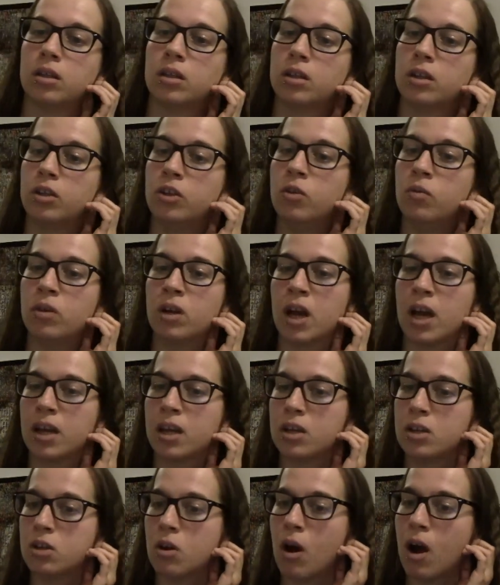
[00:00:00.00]
You and I
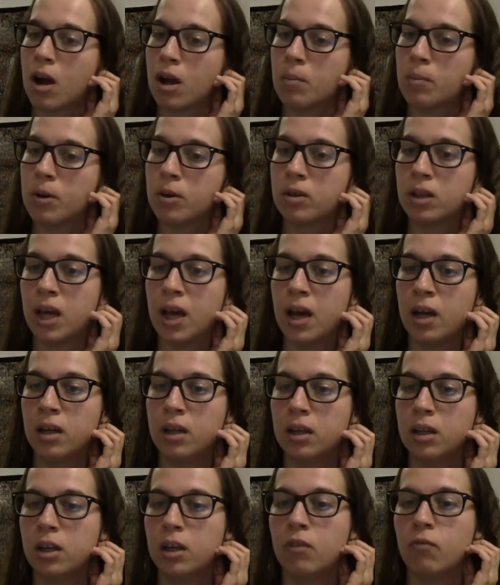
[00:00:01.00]
can talk about that.
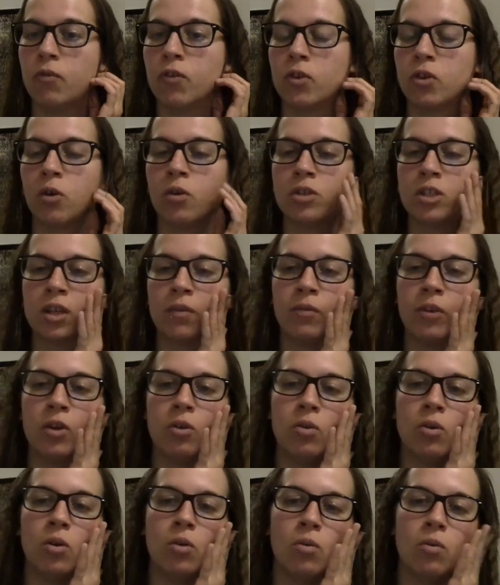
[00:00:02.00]
For those of
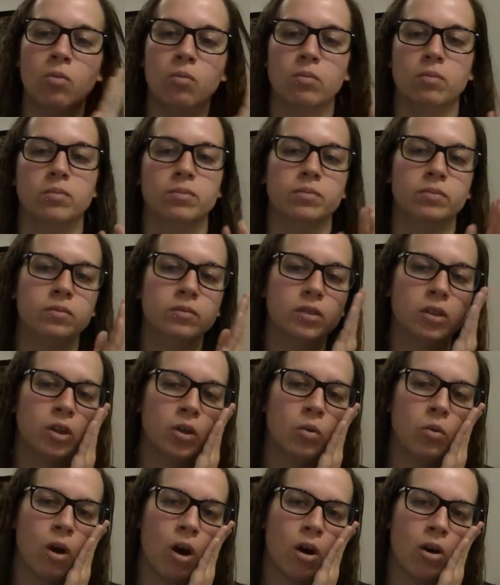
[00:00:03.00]
you
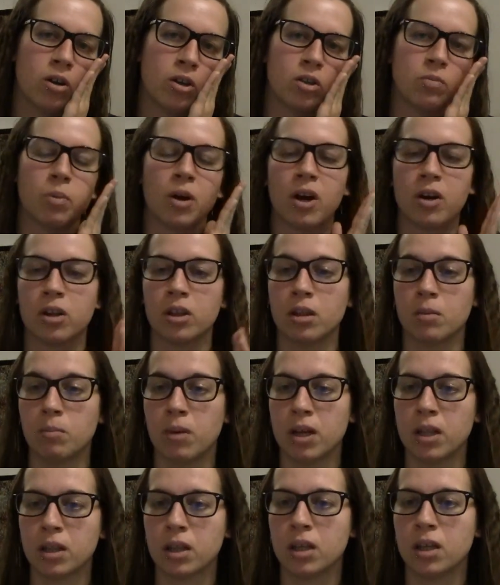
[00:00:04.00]
who aren't part of the
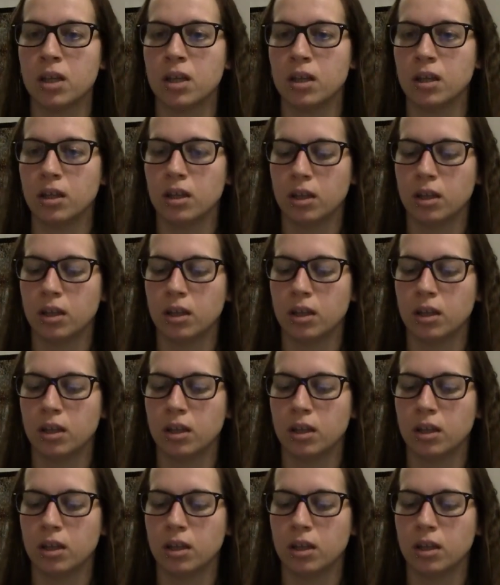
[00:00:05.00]
monthly,